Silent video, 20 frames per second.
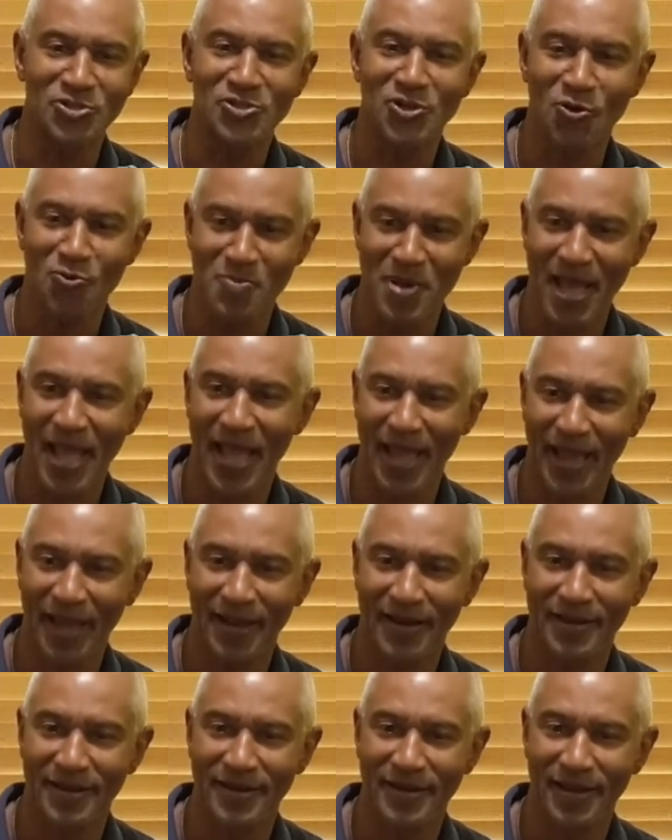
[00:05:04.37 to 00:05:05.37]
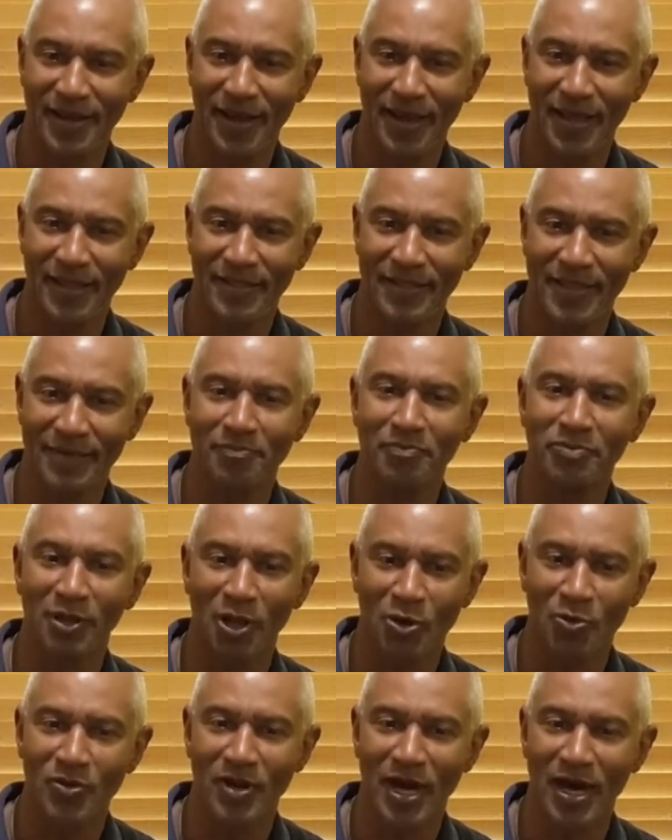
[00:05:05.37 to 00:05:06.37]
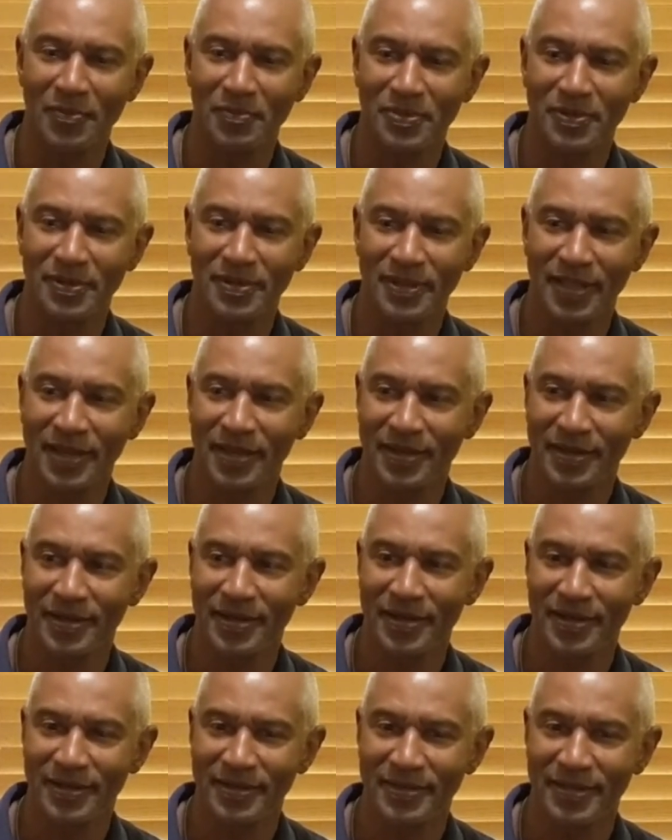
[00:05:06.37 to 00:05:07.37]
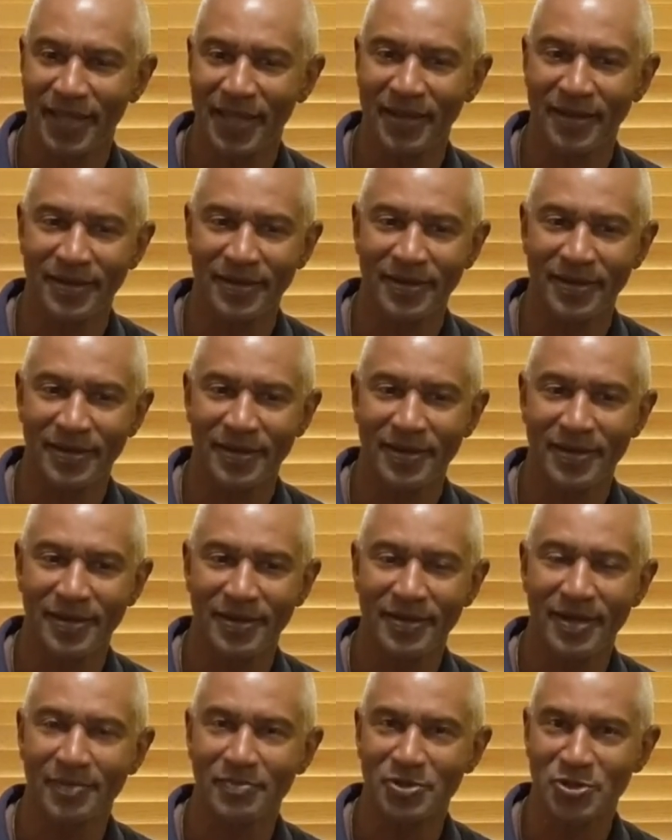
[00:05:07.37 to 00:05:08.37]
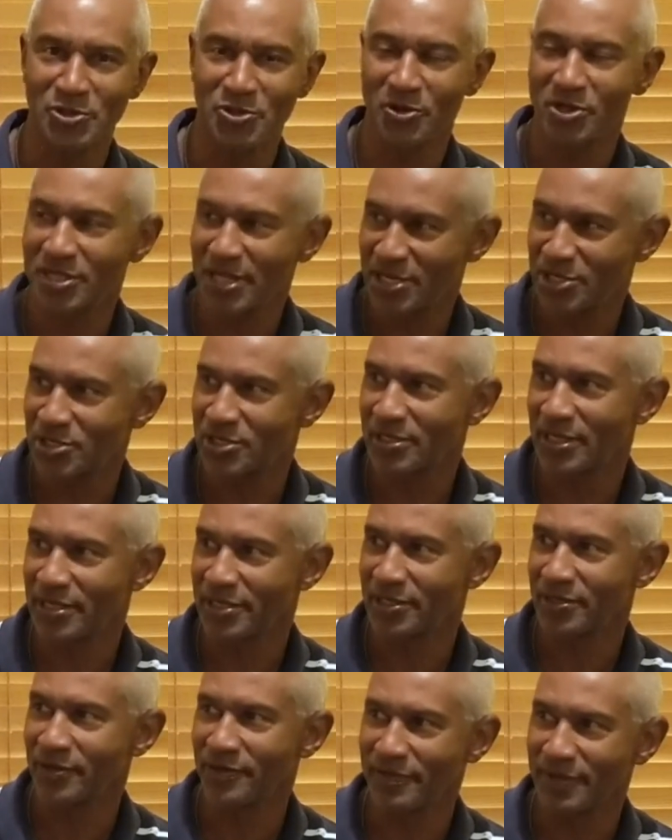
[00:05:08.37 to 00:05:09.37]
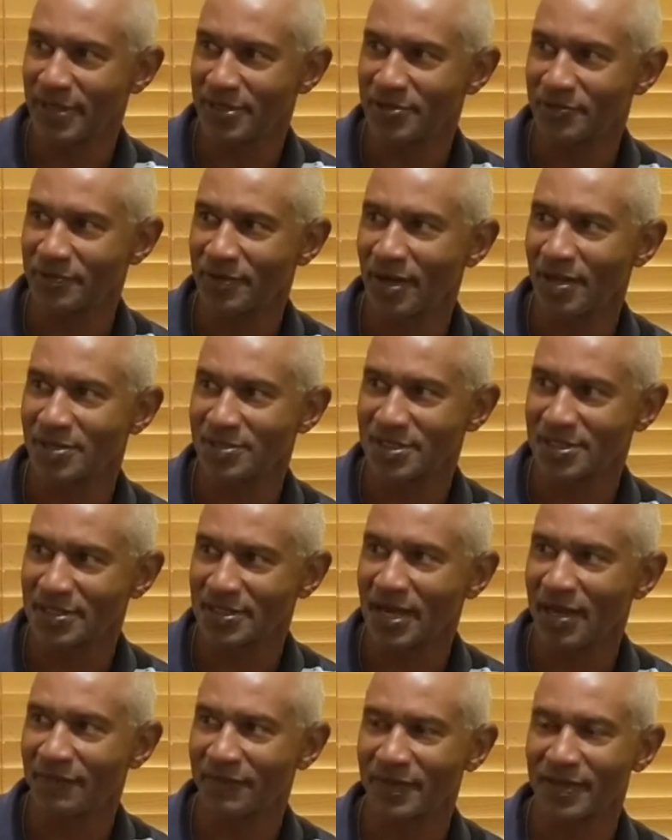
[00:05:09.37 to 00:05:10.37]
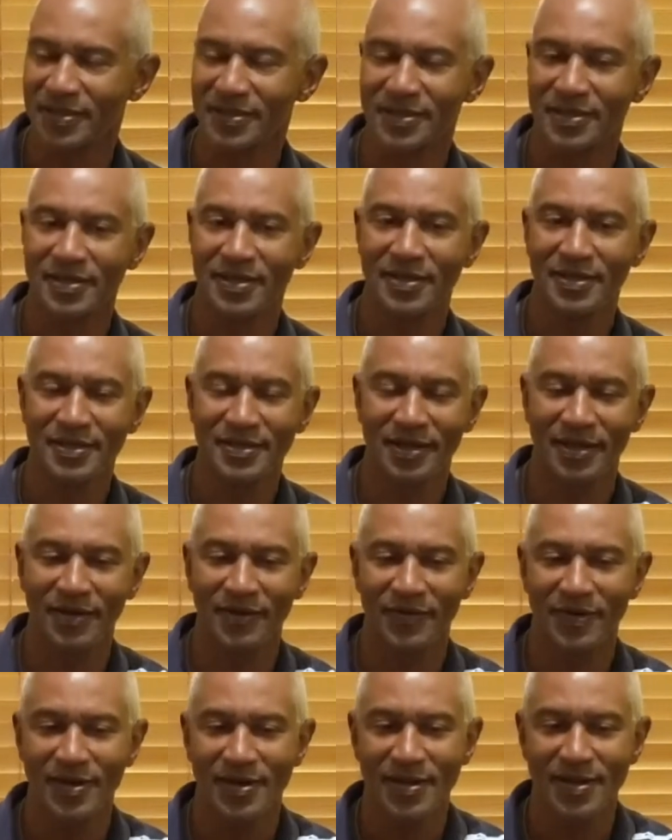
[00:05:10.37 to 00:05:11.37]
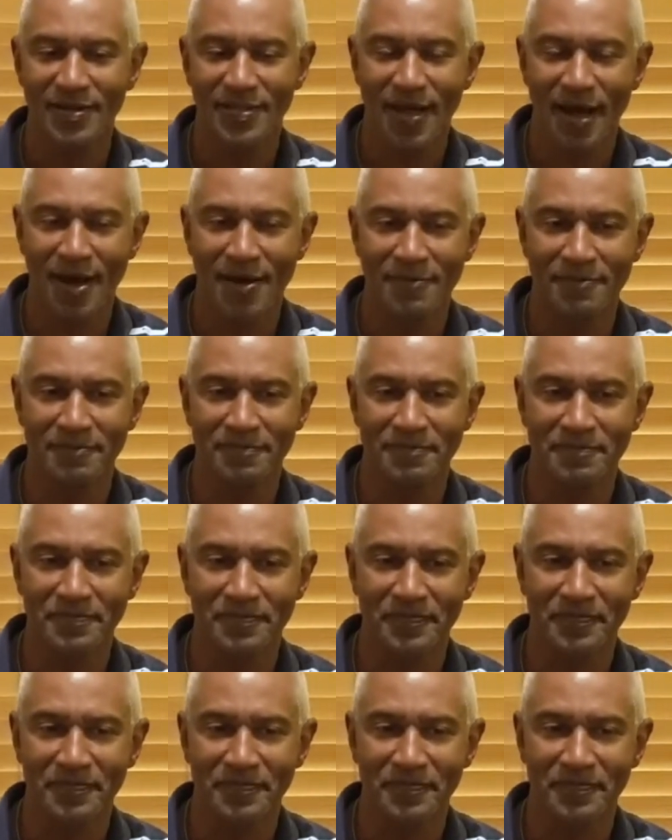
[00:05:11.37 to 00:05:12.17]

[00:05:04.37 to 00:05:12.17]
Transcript: so bad and they've blown up that it, it then comes to your attention that you that you caused this conflict. You know, um,